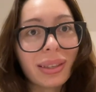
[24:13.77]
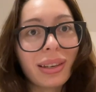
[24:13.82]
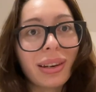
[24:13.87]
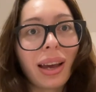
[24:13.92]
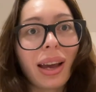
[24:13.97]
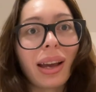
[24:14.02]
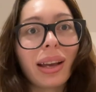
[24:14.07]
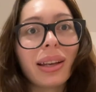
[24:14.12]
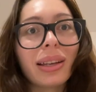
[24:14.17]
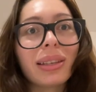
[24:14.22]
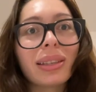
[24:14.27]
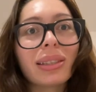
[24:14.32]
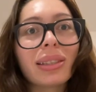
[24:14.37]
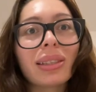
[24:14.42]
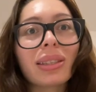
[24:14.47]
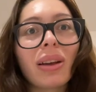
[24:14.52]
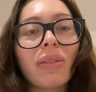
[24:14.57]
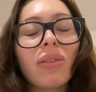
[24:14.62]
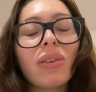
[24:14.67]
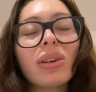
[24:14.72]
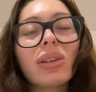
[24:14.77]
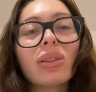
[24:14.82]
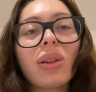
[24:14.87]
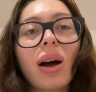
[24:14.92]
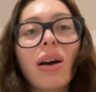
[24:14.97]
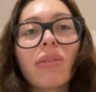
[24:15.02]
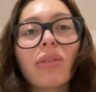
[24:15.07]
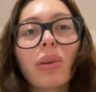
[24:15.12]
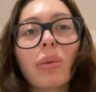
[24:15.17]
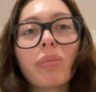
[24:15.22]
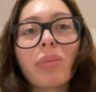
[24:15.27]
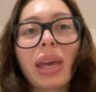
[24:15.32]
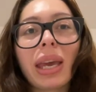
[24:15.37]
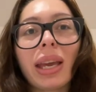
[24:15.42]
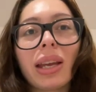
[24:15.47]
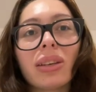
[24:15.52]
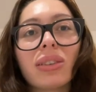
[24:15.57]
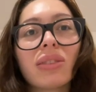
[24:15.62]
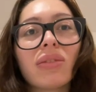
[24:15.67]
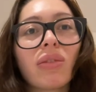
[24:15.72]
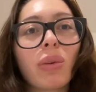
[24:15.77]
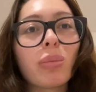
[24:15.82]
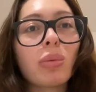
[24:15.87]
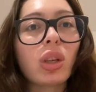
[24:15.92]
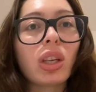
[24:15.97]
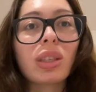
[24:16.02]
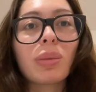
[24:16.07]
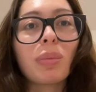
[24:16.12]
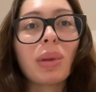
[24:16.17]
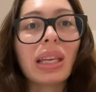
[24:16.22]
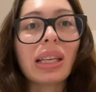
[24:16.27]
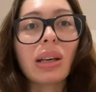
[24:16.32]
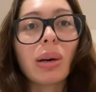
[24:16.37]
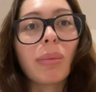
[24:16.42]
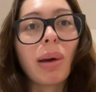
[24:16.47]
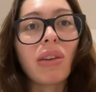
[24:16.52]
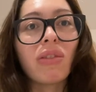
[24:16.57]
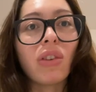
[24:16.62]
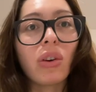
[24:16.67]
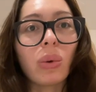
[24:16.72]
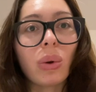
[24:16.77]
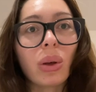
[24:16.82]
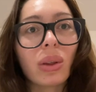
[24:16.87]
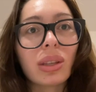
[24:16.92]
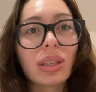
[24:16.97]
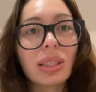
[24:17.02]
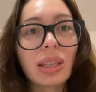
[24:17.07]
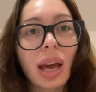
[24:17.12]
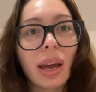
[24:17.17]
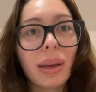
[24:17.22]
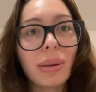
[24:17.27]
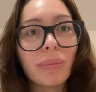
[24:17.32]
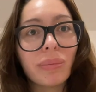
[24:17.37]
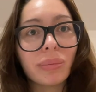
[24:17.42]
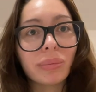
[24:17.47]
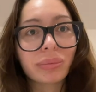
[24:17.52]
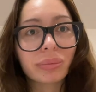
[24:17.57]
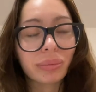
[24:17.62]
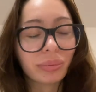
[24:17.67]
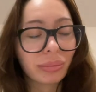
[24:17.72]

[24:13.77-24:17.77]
and I suffer a lot from pain from just being on my phone all the time.